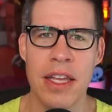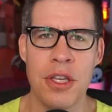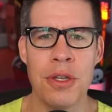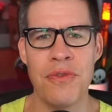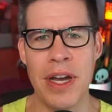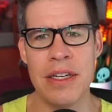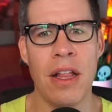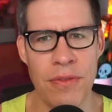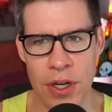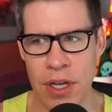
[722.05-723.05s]
You can find
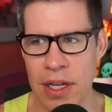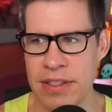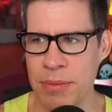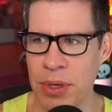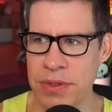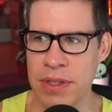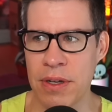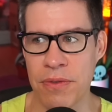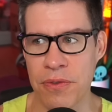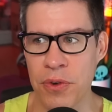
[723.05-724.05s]
all of our content posted
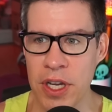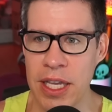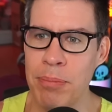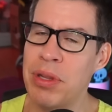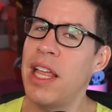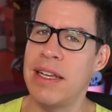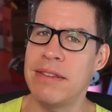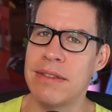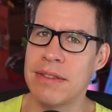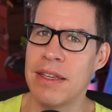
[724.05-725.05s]
there for free,
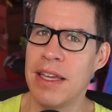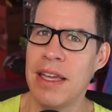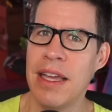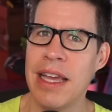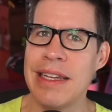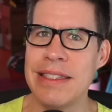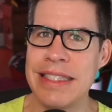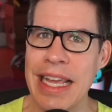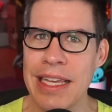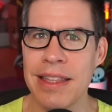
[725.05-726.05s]
plus a
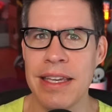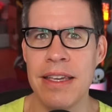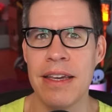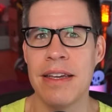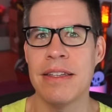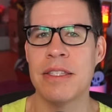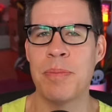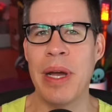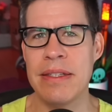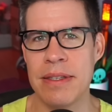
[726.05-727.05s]
daily
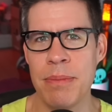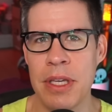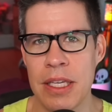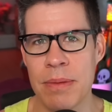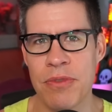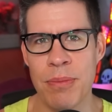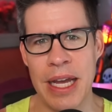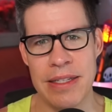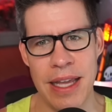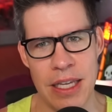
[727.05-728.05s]
spicy meme from
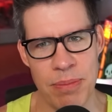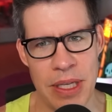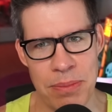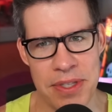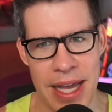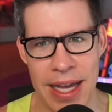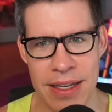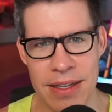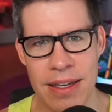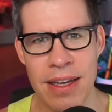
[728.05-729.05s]
my dank meme sack.